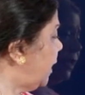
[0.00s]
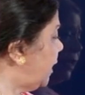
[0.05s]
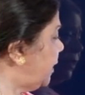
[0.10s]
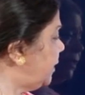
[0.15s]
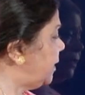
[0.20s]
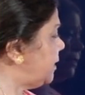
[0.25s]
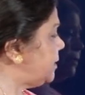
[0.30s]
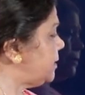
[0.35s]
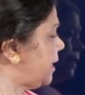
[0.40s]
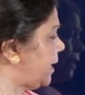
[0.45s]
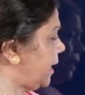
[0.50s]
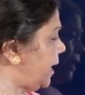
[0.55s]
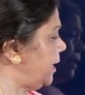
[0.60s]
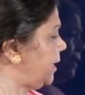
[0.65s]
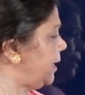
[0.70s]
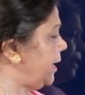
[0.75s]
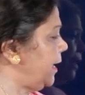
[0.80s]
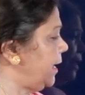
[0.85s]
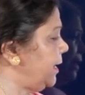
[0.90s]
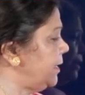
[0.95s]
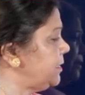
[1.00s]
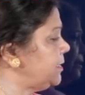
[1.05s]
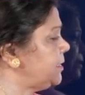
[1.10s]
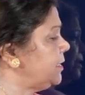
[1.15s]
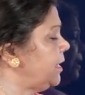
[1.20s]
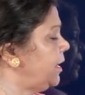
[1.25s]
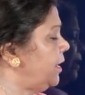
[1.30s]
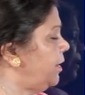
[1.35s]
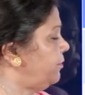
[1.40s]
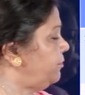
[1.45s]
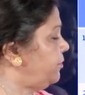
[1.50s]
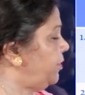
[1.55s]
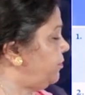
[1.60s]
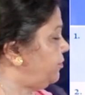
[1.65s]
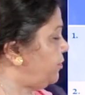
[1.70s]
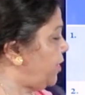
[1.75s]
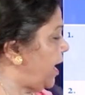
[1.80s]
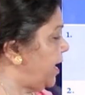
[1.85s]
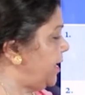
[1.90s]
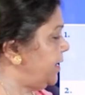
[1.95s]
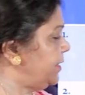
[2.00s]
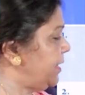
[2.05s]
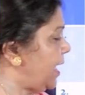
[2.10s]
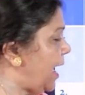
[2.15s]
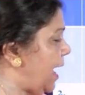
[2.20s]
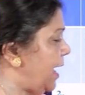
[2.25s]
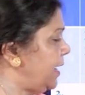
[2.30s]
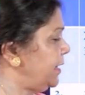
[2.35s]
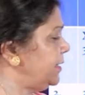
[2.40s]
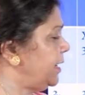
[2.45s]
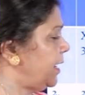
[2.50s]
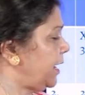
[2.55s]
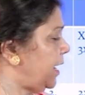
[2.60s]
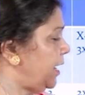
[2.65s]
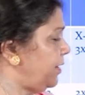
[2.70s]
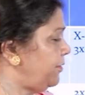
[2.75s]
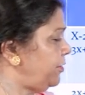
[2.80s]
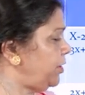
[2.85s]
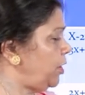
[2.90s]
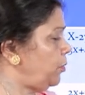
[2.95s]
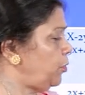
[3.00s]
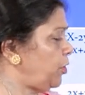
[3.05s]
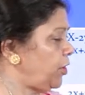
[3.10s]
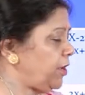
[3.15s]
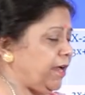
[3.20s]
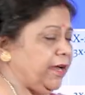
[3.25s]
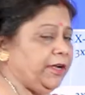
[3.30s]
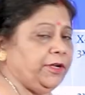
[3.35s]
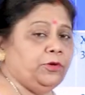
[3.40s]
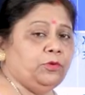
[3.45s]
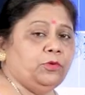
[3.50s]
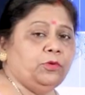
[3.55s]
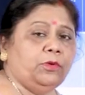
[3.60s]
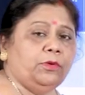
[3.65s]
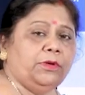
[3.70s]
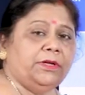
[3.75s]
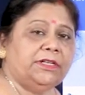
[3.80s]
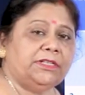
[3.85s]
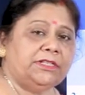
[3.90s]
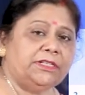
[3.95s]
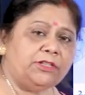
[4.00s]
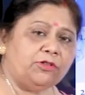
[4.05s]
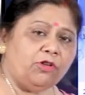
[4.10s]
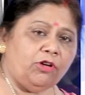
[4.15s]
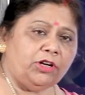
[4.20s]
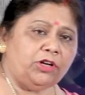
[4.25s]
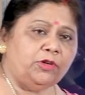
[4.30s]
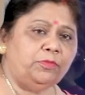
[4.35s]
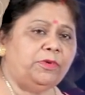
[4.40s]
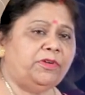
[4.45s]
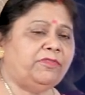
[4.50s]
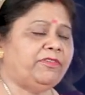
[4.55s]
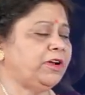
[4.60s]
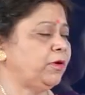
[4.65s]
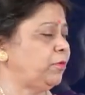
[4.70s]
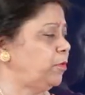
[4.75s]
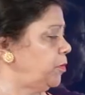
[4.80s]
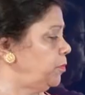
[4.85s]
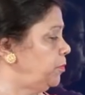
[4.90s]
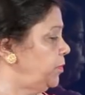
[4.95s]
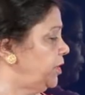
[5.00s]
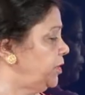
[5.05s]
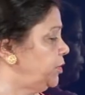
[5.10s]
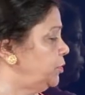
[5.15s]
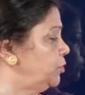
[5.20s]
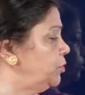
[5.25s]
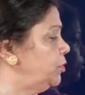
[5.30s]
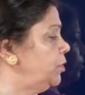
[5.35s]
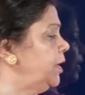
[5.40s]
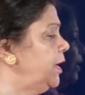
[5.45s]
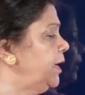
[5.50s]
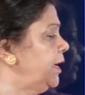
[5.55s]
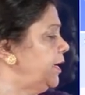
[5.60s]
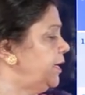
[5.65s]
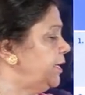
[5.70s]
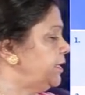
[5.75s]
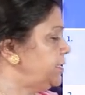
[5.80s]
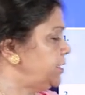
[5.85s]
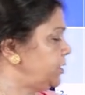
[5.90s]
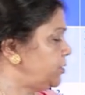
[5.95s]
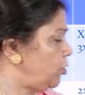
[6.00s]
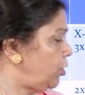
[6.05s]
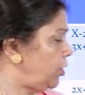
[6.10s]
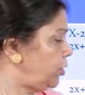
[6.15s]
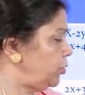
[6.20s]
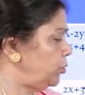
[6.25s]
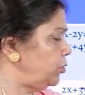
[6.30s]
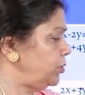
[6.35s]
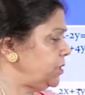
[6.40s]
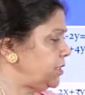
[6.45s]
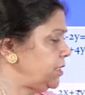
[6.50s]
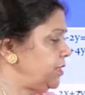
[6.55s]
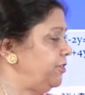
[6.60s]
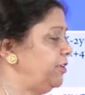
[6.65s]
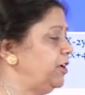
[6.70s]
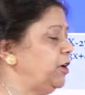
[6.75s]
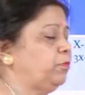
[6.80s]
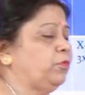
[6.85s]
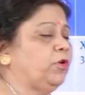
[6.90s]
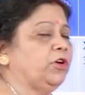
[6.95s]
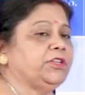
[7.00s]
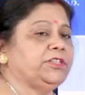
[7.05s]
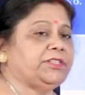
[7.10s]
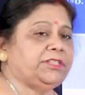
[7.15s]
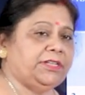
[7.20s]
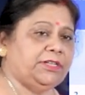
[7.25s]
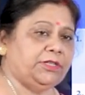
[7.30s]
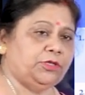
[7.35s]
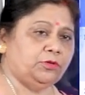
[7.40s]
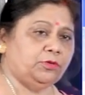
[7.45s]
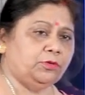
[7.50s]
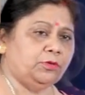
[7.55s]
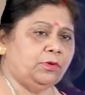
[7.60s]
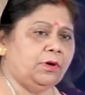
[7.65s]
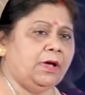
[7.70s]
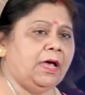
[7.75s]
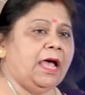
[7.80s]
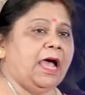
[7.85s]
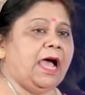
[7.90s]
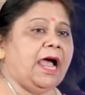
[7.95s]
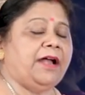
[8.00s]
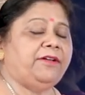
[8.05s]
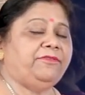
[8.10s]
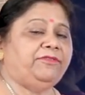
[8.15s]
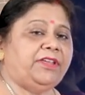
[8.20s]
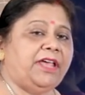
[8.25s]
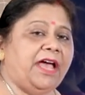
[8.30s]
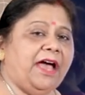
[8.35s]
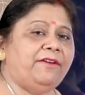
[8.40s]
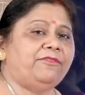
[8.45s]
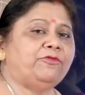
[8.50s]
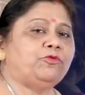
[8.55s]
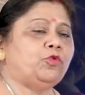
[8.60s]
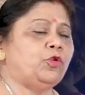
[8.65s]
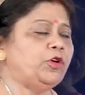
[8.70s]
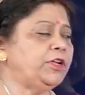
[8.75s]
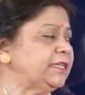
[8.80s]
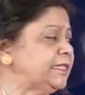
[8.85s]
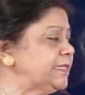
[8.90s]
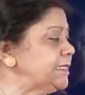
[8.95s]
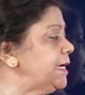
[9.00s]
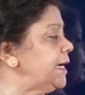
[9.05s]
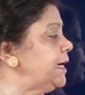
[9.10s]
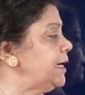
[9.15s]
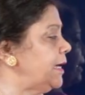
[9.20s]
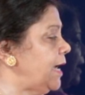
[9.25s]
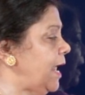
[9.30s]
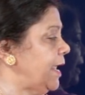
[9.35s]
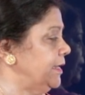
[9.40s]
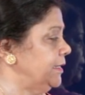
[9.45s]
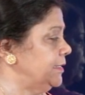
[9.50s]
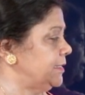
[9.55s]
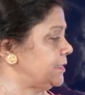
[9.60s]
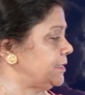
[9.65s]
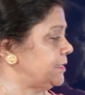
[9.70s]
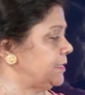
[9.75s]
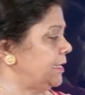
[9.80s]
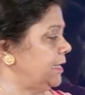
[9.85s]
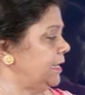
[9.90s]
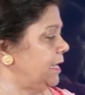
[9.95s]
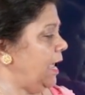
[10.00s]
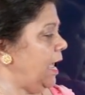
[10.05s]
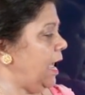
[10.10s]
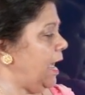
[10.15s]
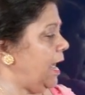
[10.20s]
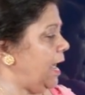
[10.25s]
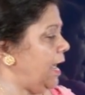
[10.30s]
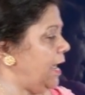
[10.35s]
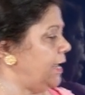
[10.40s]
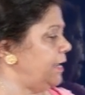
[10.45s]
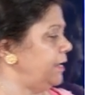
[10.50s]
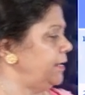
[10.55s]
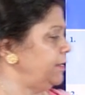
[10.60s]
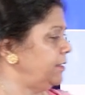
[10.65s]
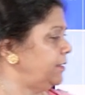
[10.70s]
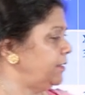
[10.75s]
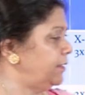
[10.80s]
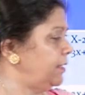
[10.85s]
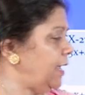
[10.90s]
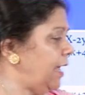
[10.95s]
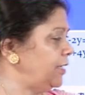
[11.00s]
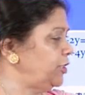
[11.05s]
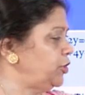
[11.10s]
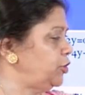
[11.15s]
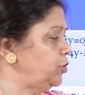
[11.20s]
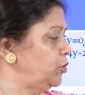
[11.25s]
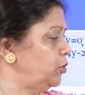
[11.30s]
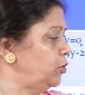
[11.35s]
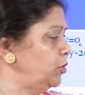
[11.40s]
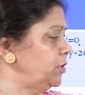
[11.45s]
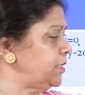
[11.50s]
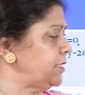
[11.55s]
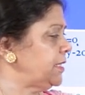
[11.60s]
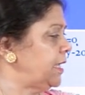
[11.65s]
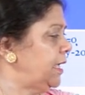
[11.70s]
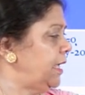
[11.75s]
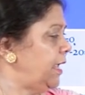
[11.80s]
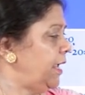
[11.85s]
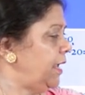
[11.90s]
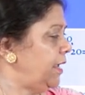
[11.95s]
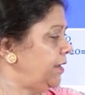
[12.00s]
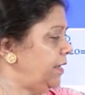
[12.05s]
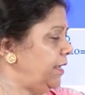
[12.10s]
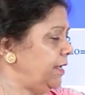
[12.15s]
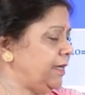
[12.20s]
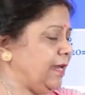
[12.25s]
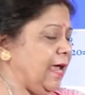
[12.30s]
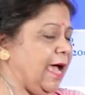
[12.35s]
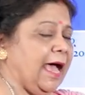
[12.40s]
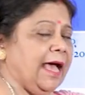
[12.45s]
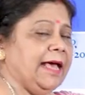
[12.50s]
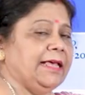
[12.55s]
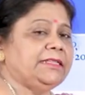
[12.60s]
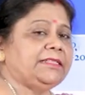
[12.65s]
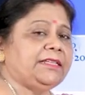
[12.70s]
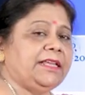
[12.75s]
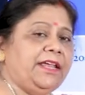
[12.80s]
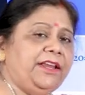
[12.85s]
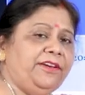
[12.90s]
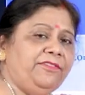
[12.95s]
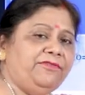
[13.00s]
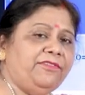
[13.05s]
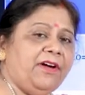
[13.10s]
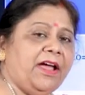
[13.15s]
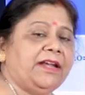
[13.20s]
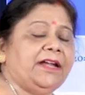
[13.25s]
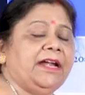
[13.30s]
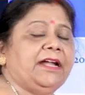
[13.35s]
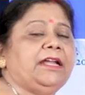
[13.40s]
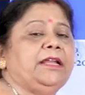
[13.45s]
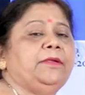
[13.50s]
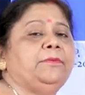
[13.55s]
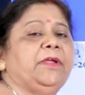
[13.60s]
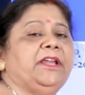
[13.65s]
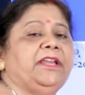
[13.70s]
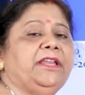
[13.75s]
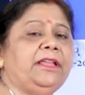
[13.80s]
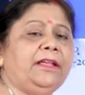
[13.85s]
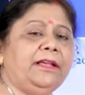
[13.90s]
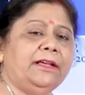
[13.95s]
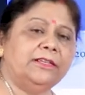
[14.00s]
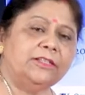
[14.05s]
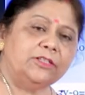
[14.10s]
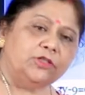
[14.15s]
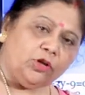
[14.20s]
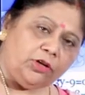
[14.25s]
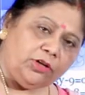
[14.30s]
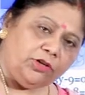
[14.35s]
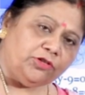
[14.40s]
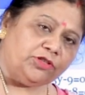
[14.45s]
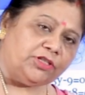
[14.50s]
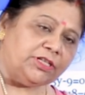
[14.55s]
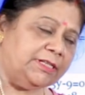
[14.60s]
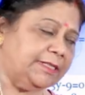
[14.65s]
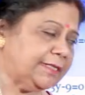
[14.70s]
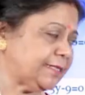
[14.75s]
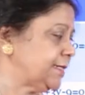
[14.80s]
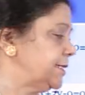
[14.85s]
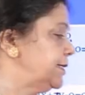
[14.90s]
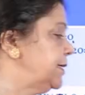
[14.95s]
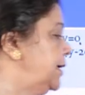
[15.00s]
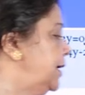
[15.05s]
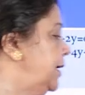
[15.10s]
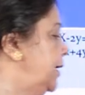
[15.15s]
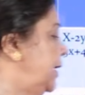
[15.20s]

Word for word: In the second case, we find that A1 upon A2 is equal to B1 upon B2 is equal to C1 upon C2 and we have coincident lines and that shows it has infinitely many solutions.